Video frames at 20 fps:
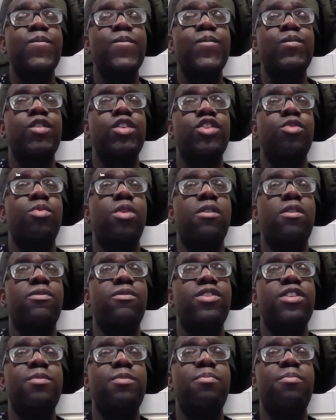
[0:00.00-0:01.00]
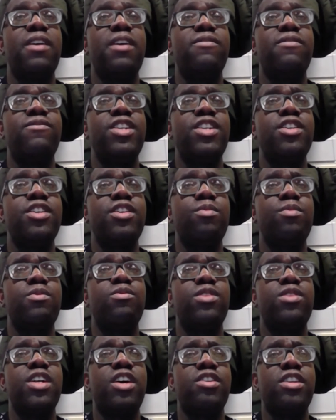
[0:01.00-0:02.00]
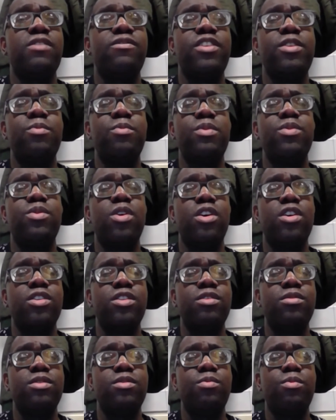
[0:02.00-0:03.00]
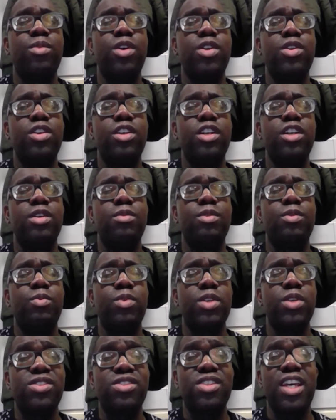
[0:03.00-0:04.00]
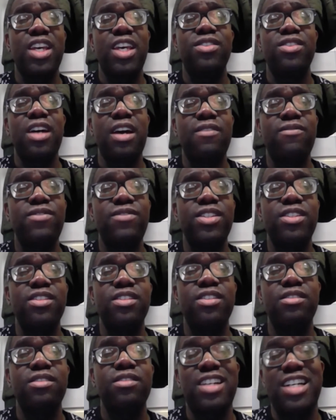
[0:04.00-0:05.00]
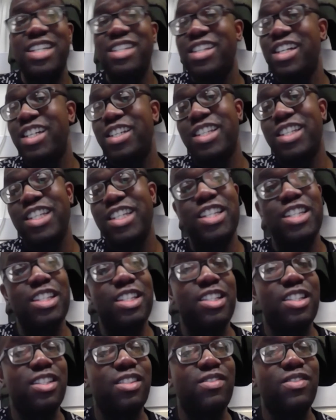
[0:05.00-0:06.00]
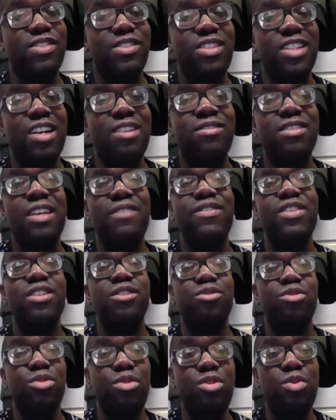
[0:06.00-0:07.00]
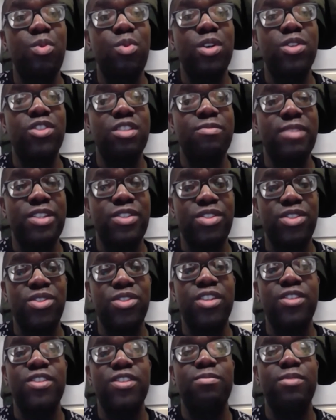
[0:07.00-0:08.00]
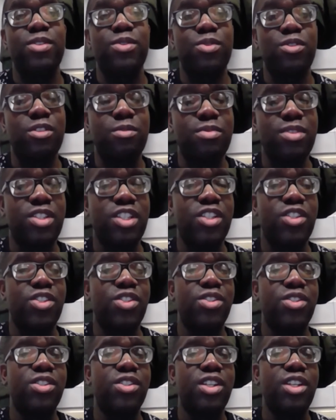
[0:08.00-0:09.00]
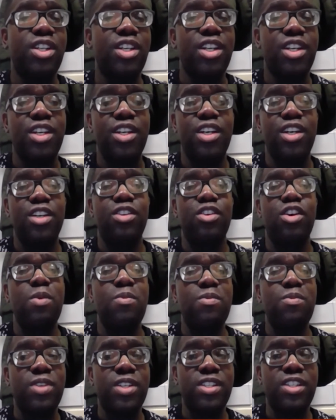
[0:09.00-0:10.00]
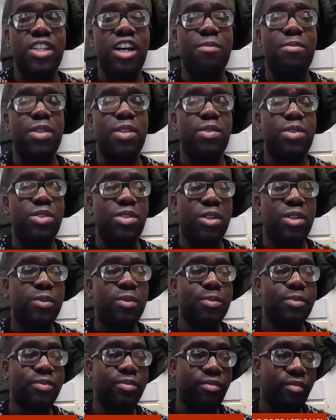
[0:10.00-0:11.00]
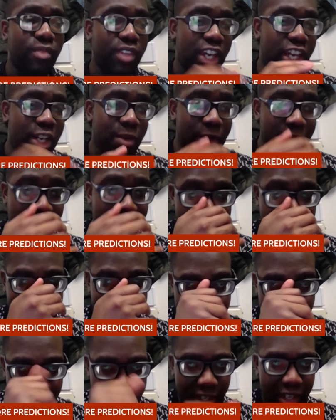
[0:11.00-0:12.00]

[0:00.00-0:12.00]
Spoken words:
to Watford. But I think with Ronaldo, I think we've got what it takes. I think, I think a 2-1 to Manchester United is my score prediction. And hopefully that'll be the result. Anyway, guys,